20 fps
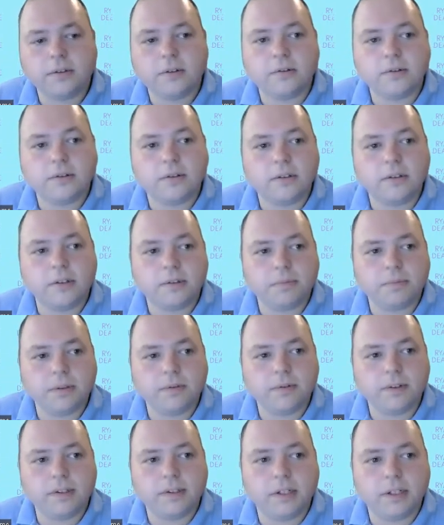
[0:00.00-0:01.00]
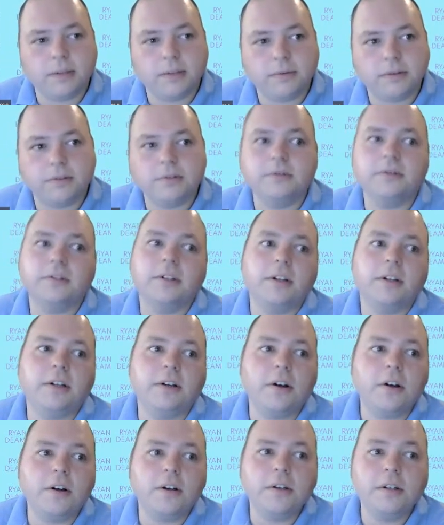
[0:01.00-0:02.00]
to this pivot table, and
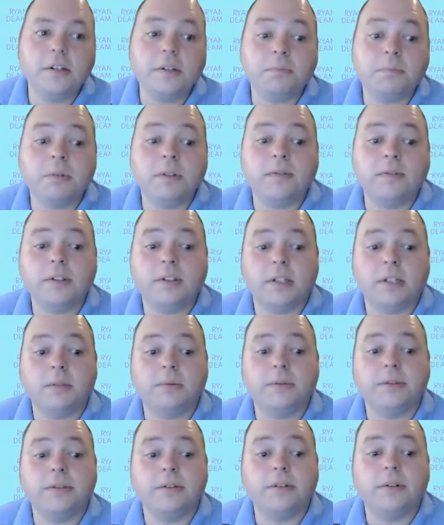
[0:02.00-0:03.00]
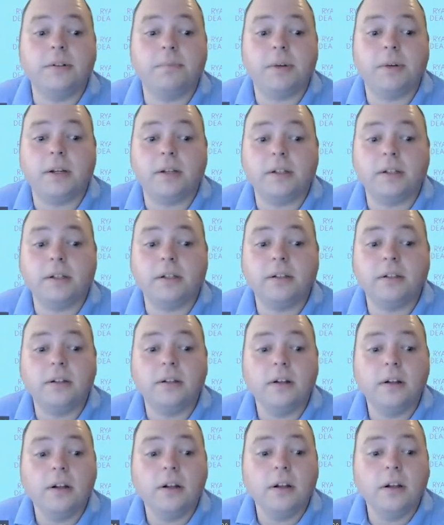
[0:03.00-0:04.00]
all these pivot tables are dependent
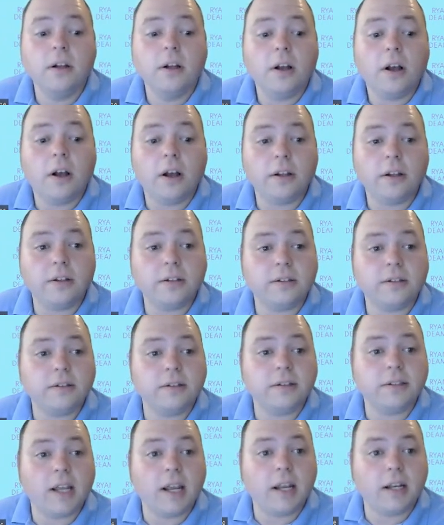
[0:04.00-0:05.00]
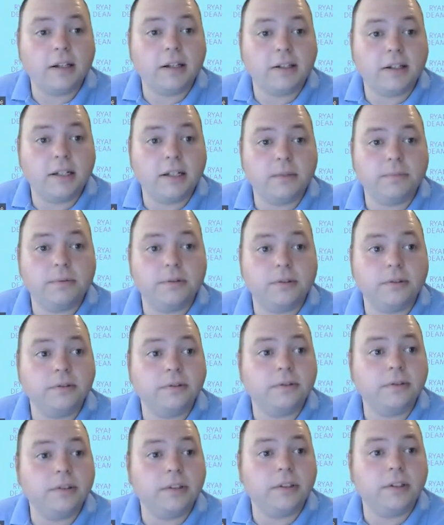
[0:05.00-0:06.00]
on this data table
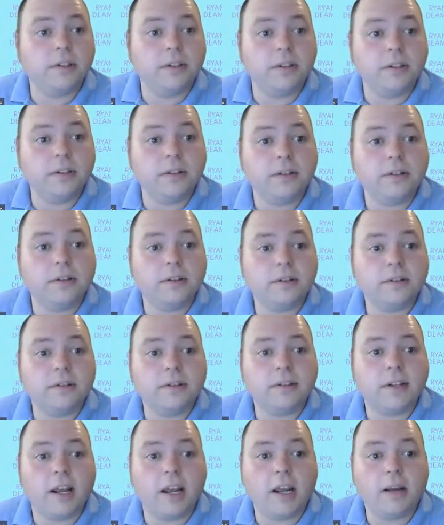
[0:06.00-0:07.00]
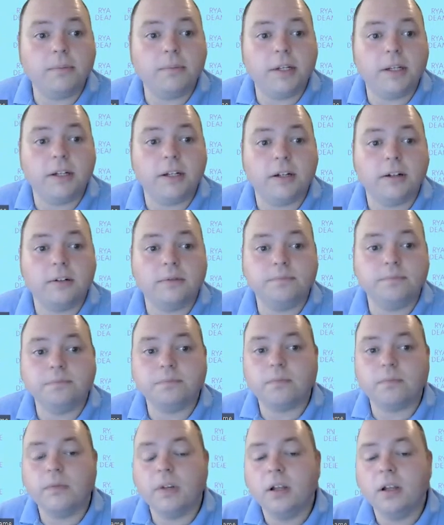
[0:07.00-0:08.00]
in this tab here.
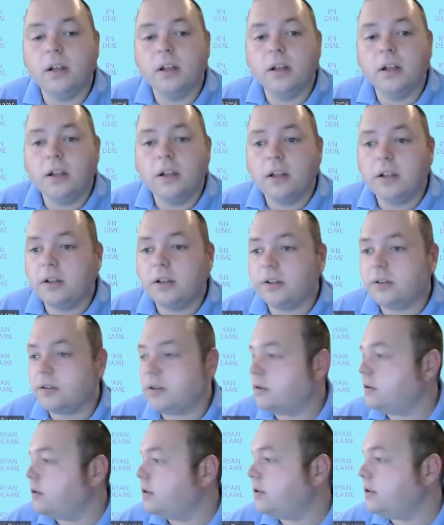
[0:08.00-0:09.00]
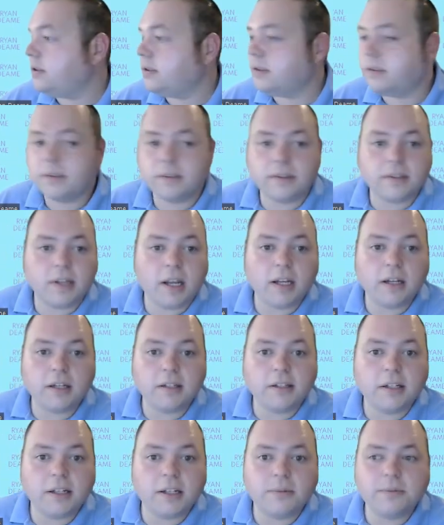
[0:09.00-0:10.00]
So this data
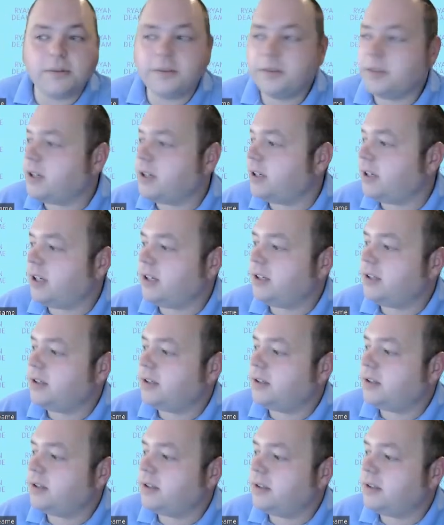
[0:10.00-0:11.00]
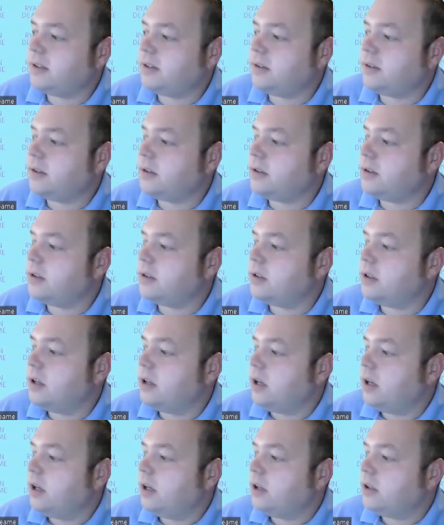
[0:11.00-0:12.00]
table connects
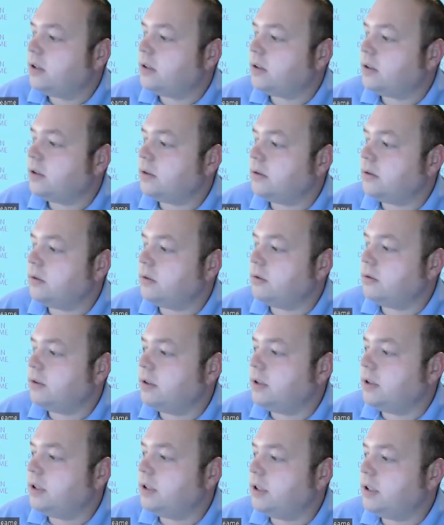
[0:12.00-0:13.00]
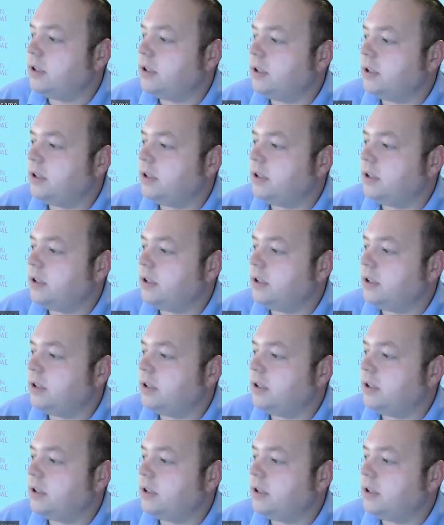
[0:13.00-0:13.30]
to the